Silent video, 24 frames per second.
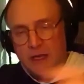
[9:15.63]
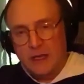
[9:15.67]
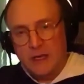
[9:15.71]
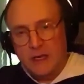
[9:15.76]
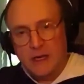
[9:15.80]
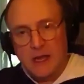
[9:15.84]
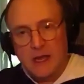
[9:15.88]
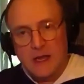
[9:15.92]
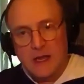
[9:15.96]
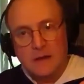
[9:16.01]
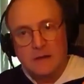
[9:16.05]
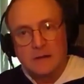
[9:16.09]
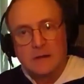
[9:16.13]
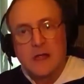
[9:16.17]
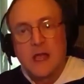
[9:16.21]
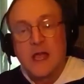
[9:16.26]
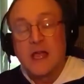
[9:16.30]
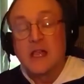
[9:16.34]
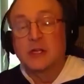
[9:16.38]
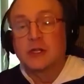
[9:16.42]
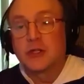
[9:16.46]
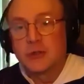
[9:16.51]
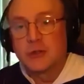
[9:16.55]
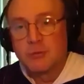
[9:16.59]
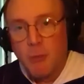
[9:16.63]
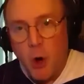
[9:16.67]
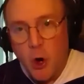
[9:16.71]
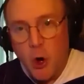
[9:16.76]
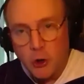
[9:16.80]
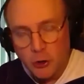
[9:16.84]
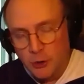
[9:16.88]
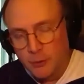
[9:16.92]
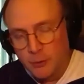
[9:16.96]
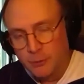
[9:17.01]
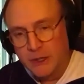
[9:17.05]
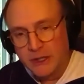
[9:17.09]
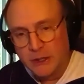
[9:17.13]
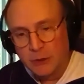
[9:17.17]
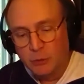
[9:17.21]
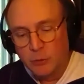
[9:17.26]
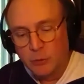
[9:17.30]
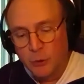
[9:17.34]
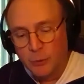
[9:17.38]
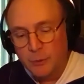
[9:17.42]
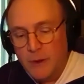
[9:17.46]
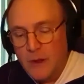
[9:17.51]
in a smaller big group.